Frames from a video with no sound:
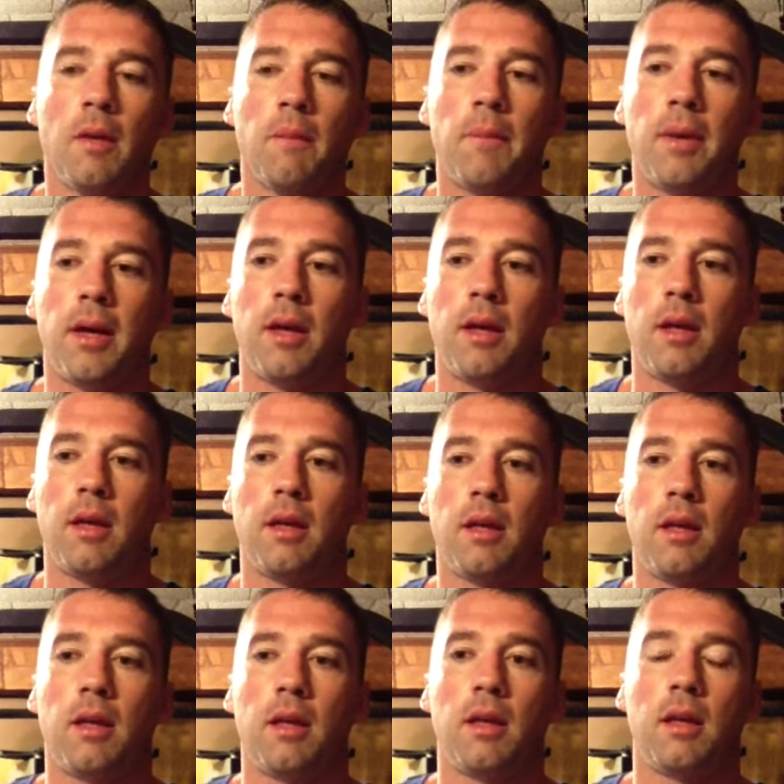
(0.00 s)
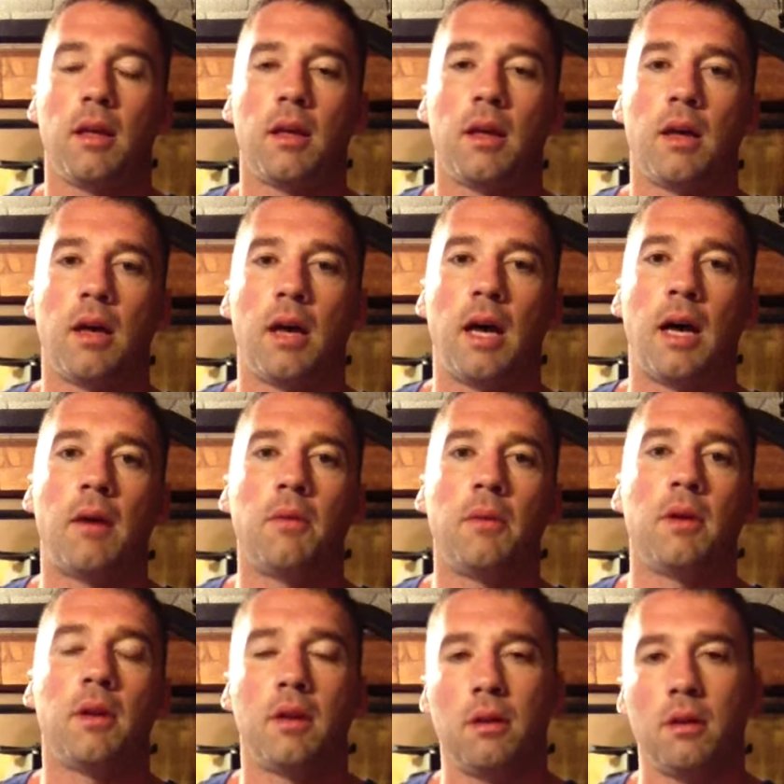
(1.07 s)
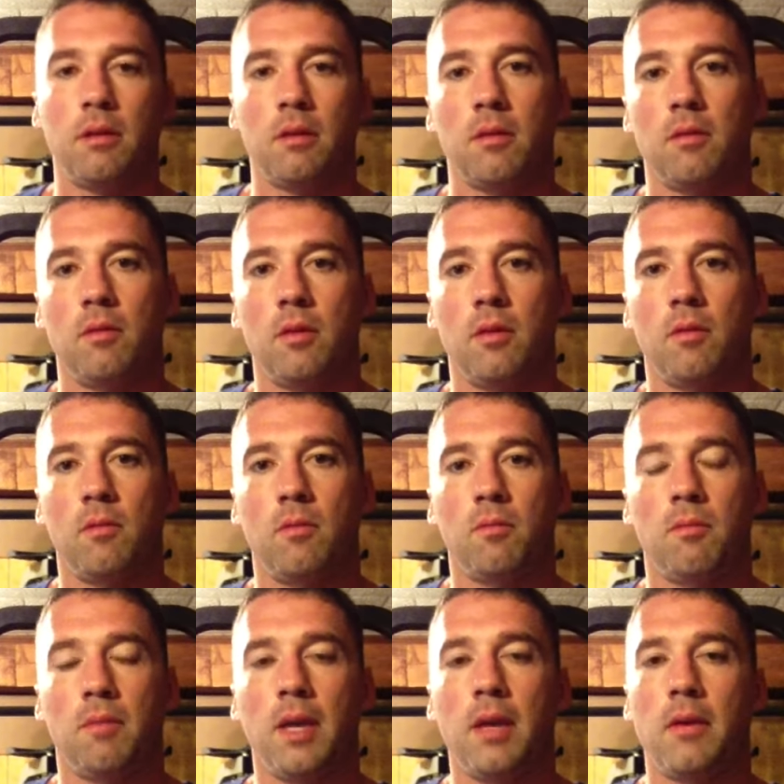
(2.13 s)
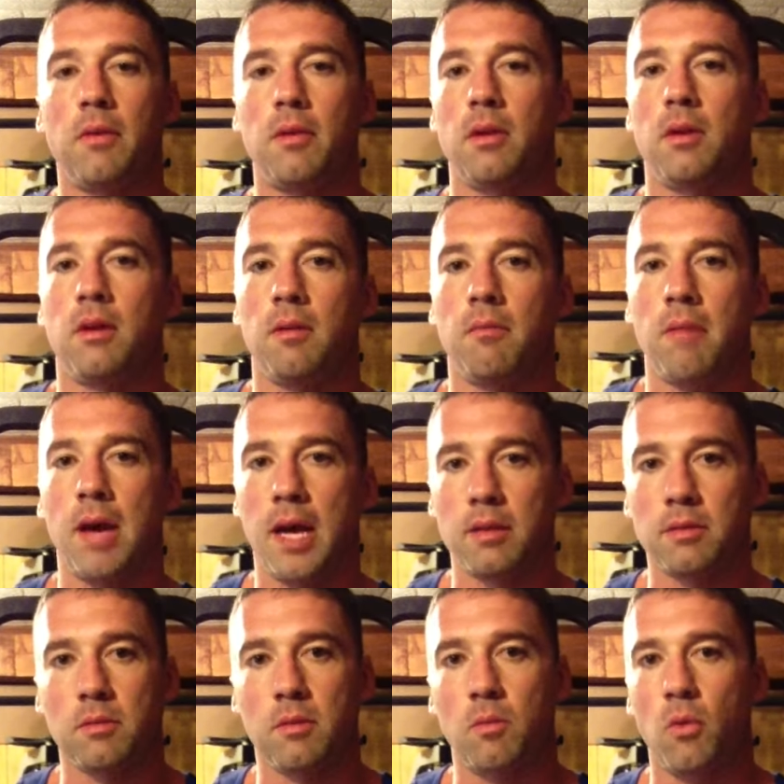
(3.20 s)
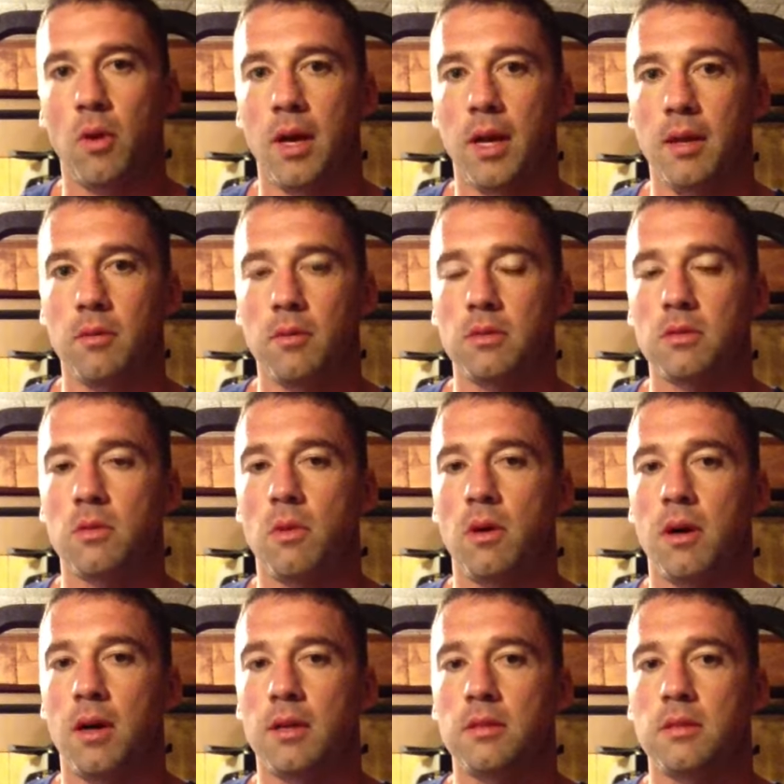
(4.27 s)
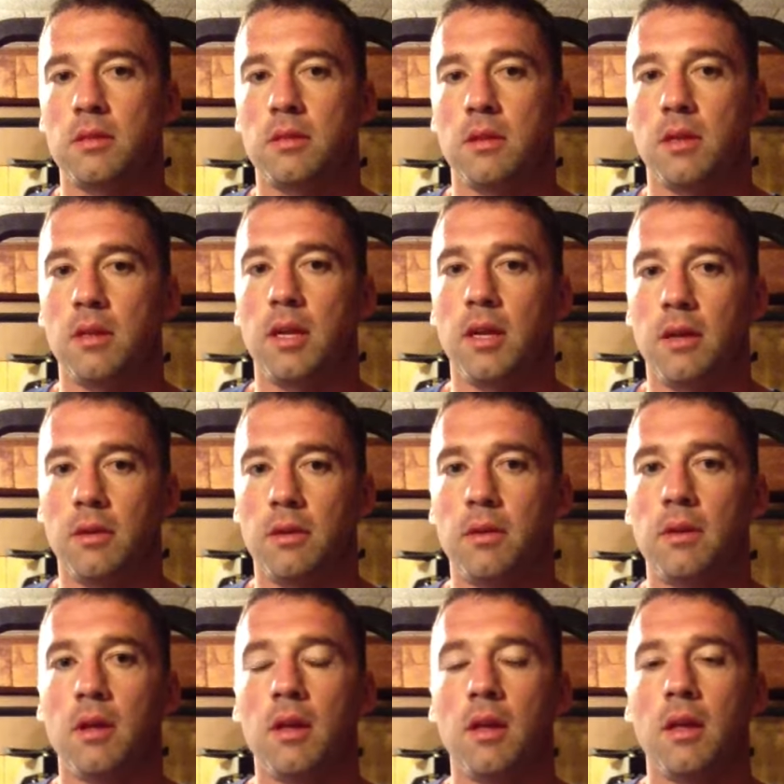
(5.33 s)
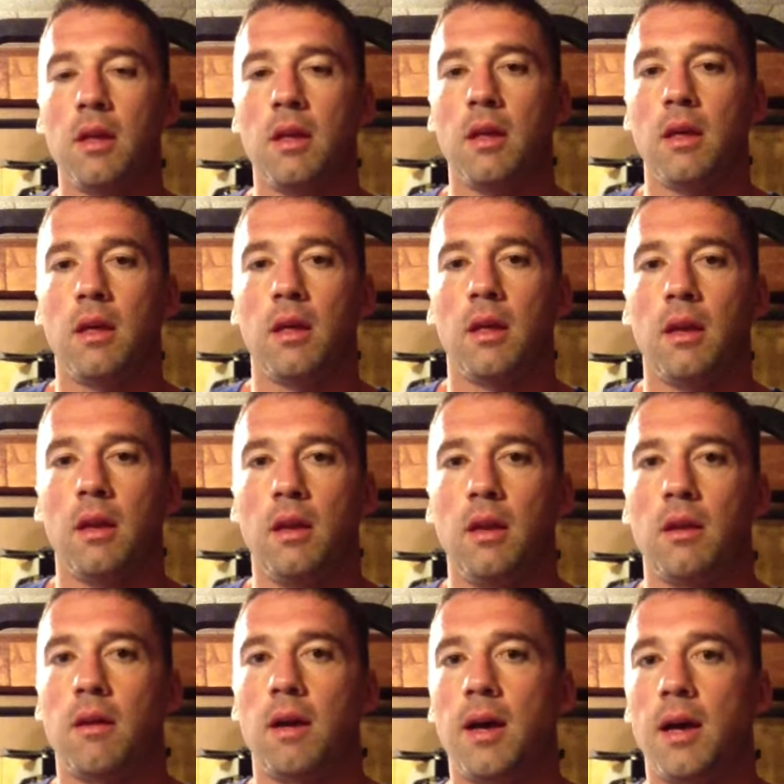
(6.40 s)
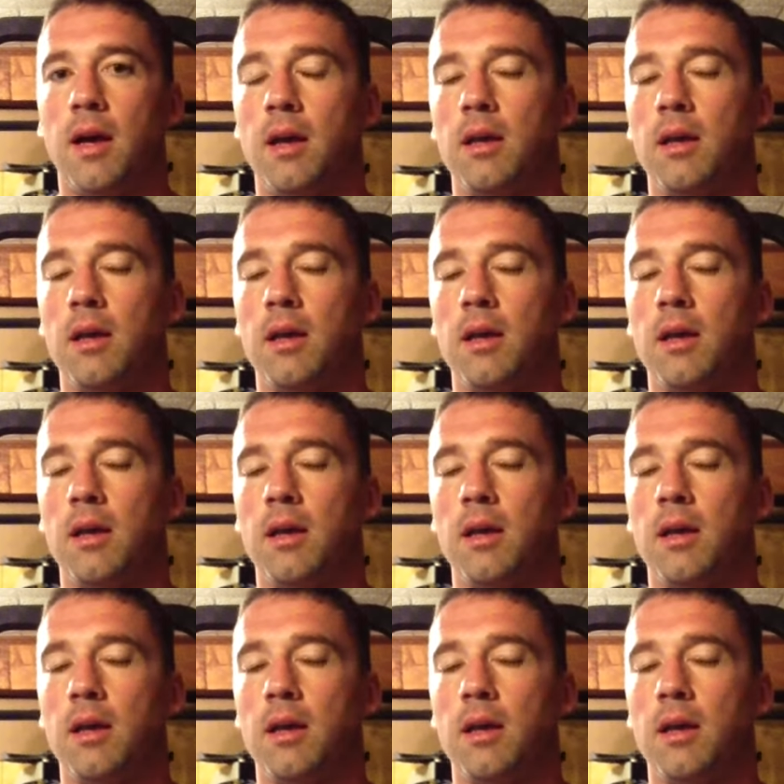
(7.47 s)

But I wouldn't be going to maximum weight with squats until, you know,